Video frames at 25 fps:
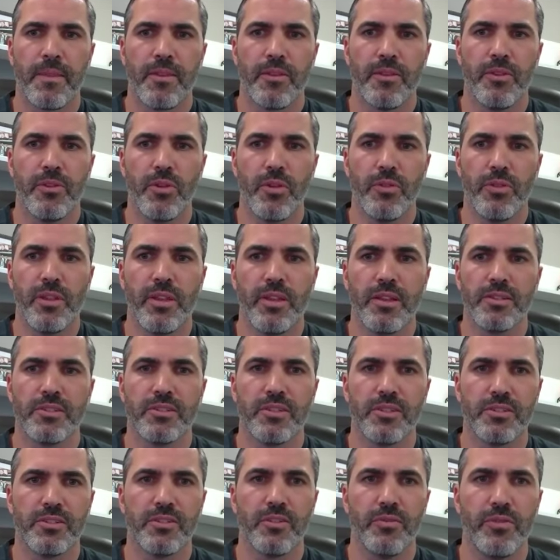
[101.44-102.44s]
you know, the
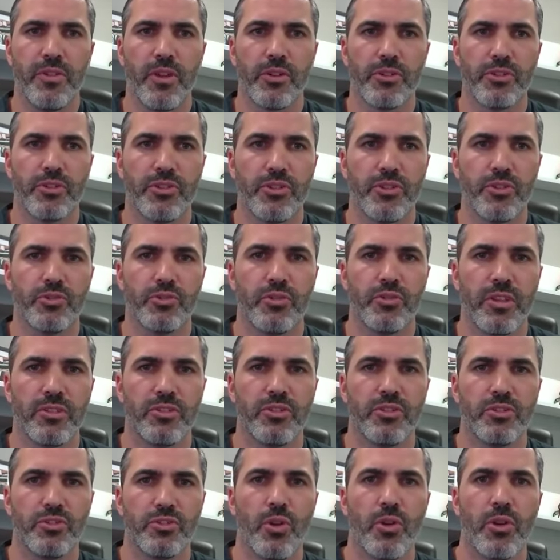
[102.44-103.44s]
innocence of young children
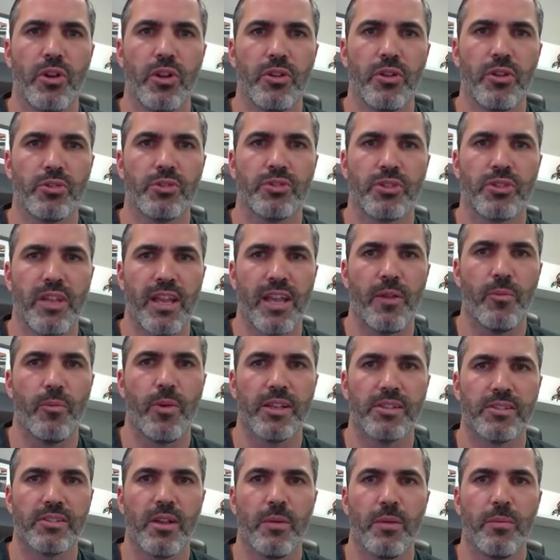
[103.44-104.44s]
that just don't understand
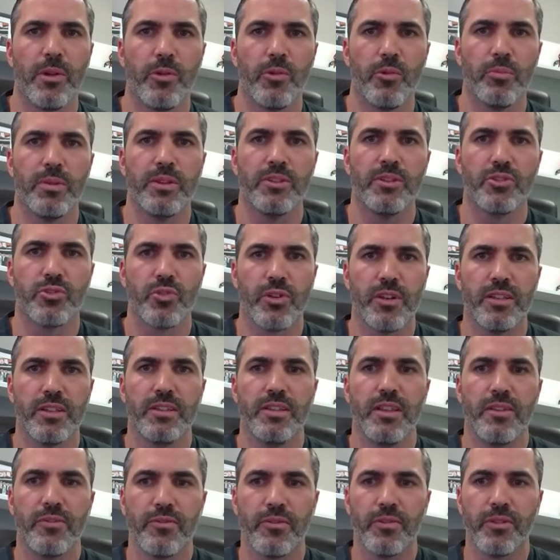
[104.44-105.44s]
why somebody would be
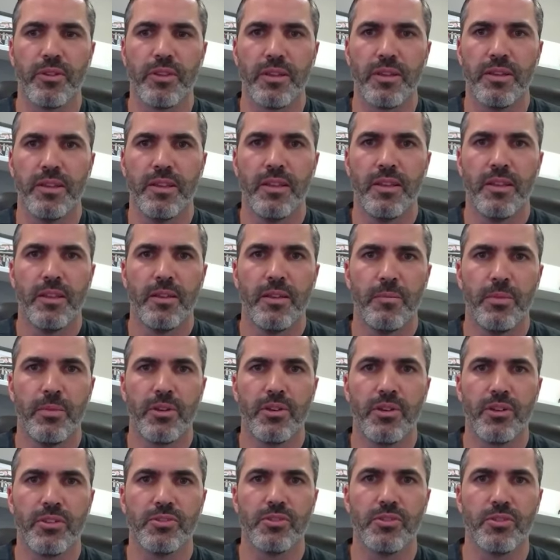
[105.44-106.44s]
treated differently
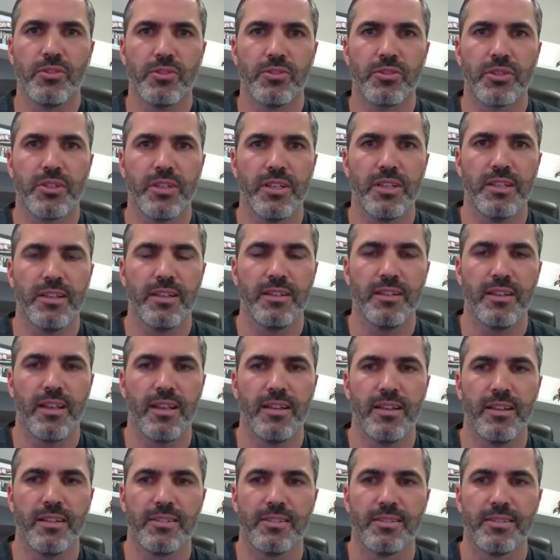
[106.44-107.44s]
because of their skin. And,
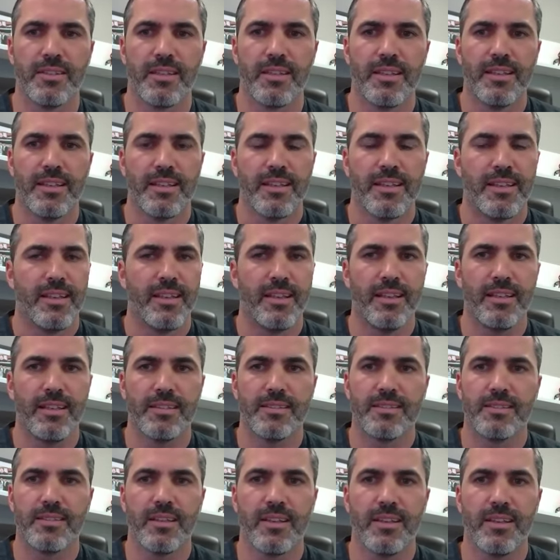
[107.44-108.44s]
and it's,
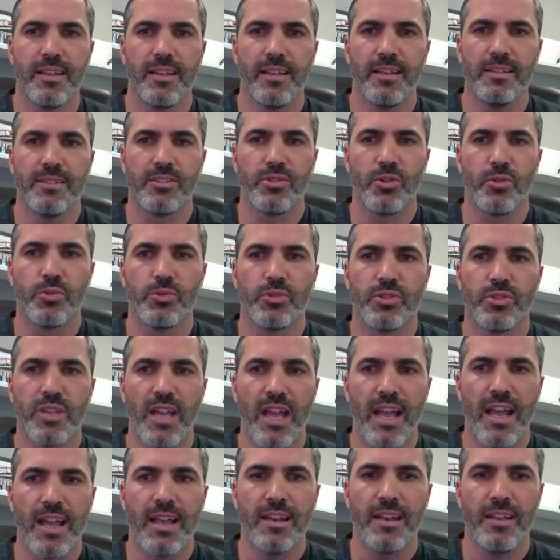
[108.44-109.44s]
it's, uh, it's so
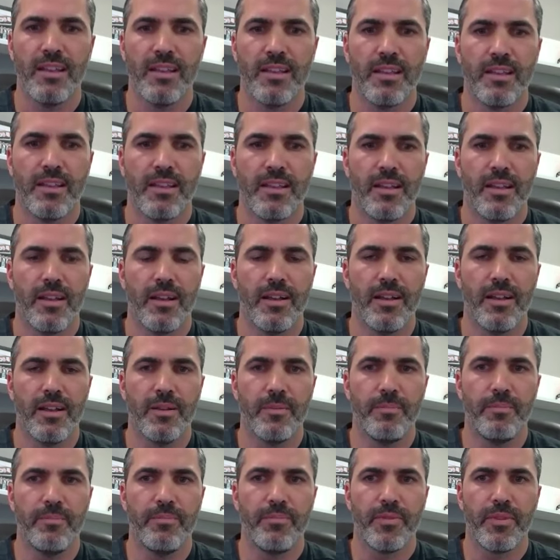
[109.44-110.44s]
sad
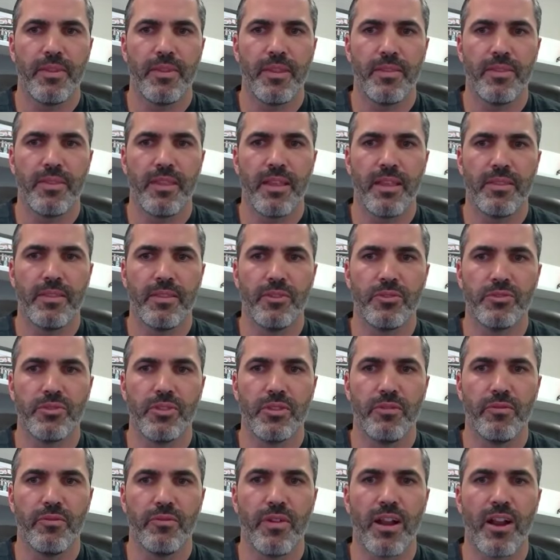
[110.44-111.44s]
um, that, that there's
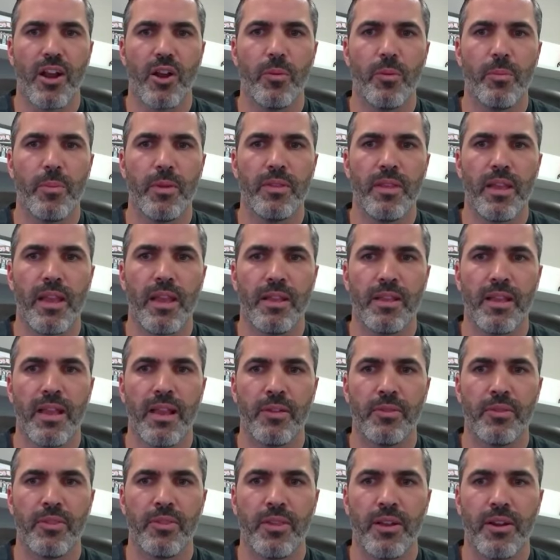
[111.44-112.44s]
an environment out,
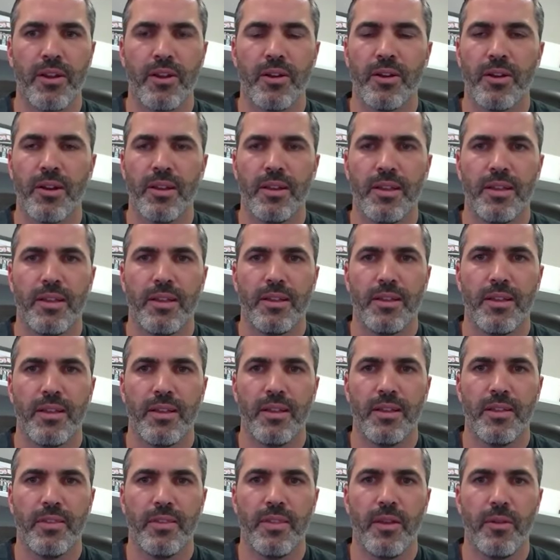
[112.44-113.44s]
out there
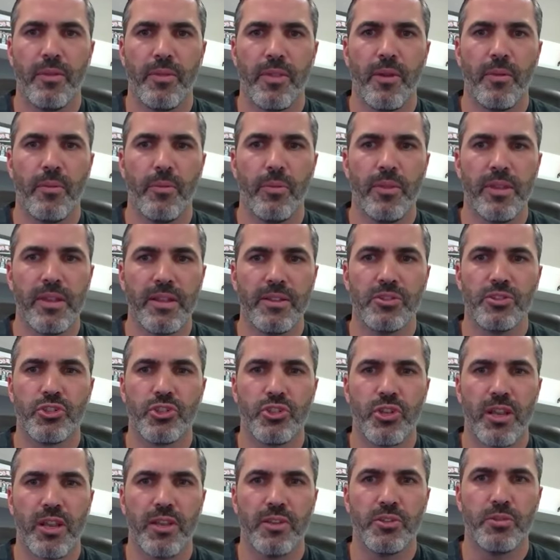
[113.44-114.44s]
uh, that, that needs
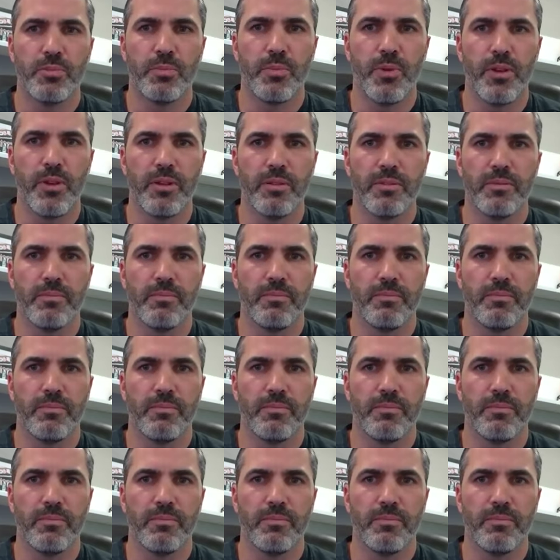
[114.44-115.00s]
change, but